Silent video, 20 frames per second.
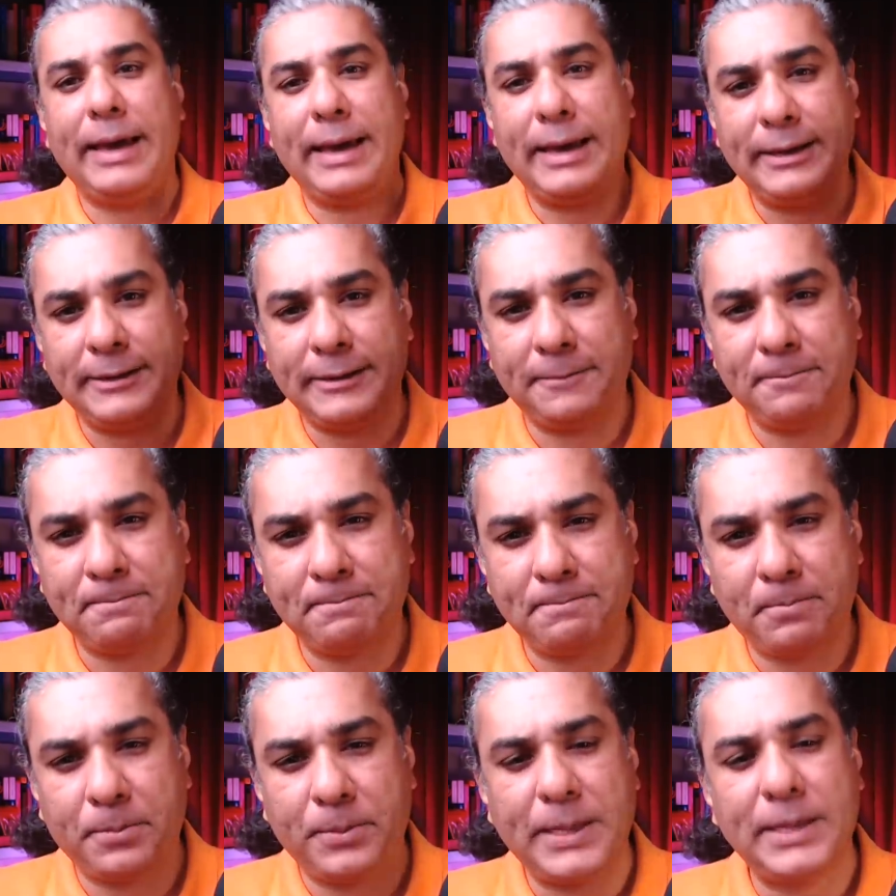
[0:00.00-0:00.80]
and
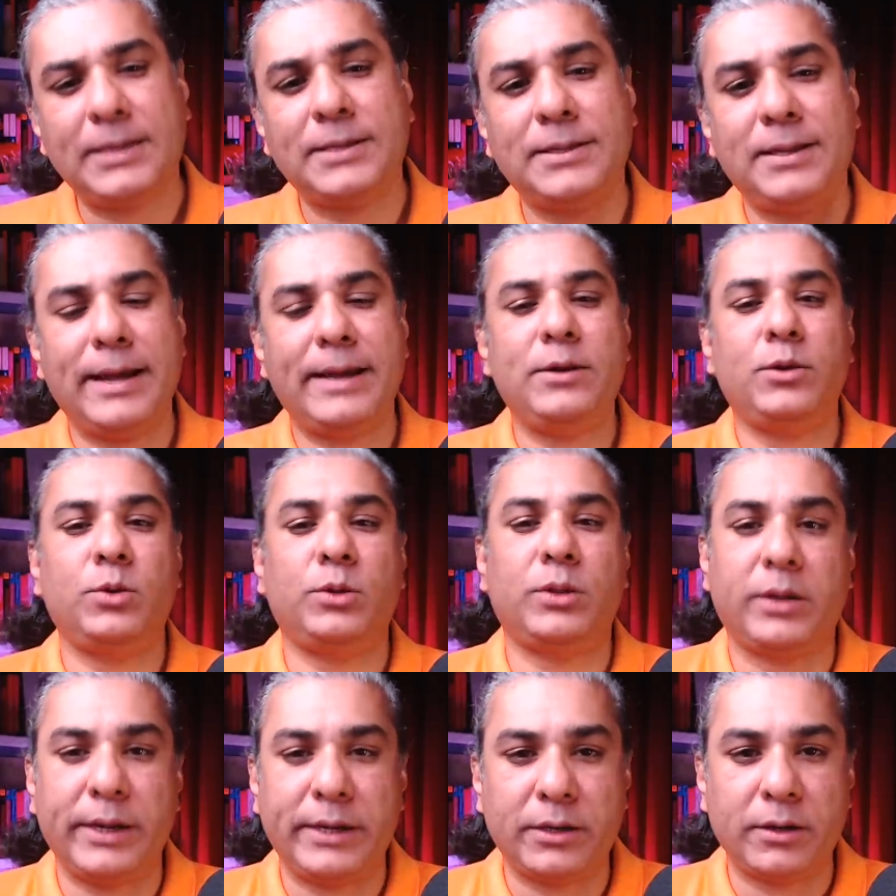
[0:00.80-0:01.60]
this led
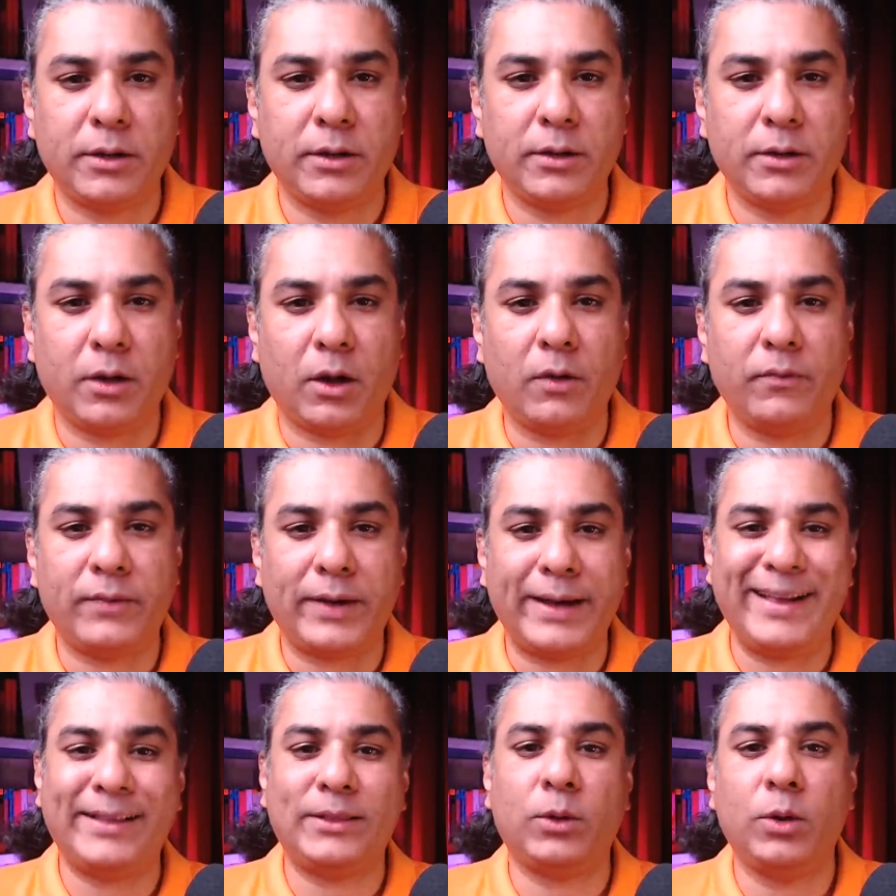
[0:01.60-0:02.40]
to the return
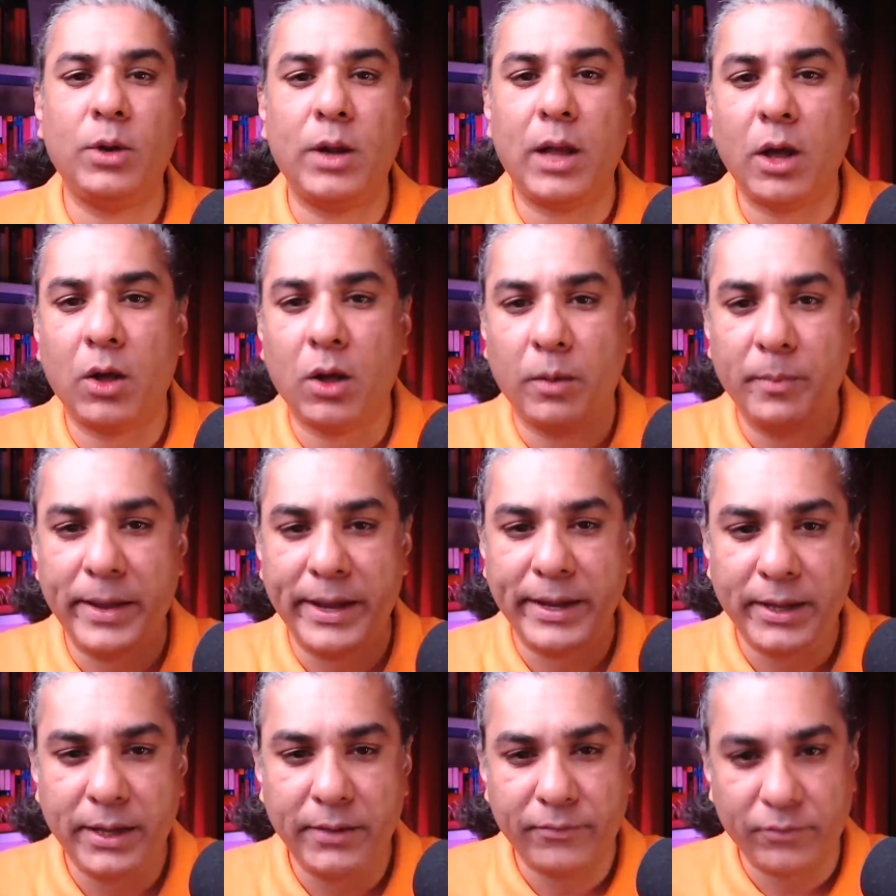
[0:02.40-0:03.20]
of Ayatollah
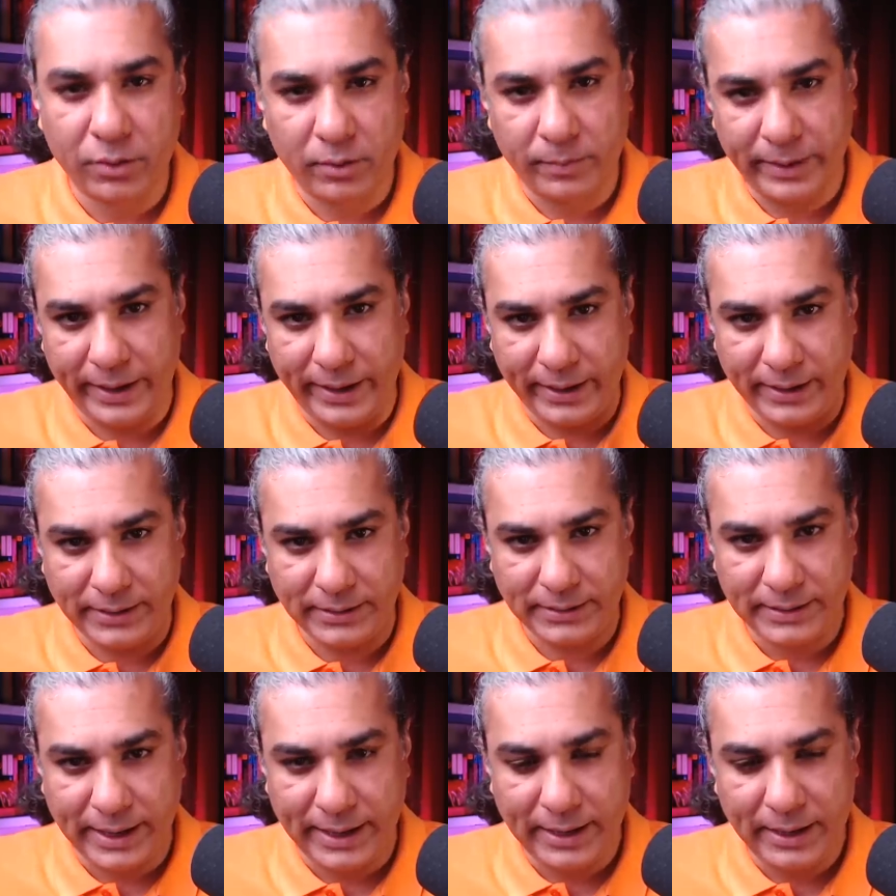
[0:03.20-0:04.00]
Khomeini from
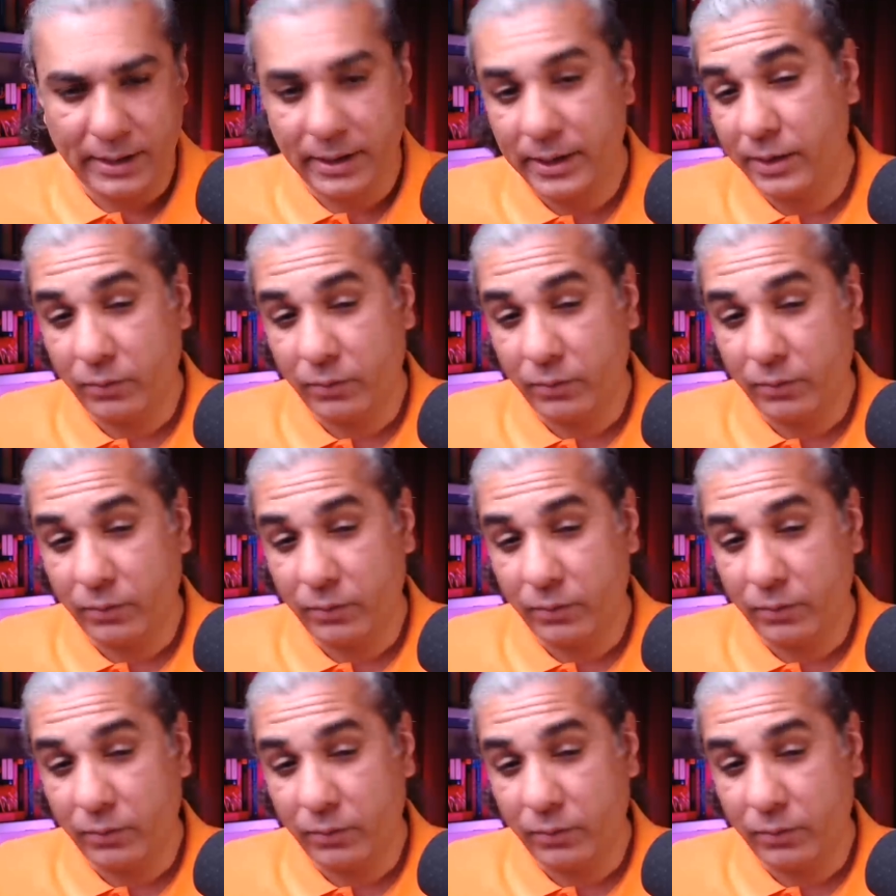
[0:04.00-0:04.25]
exile.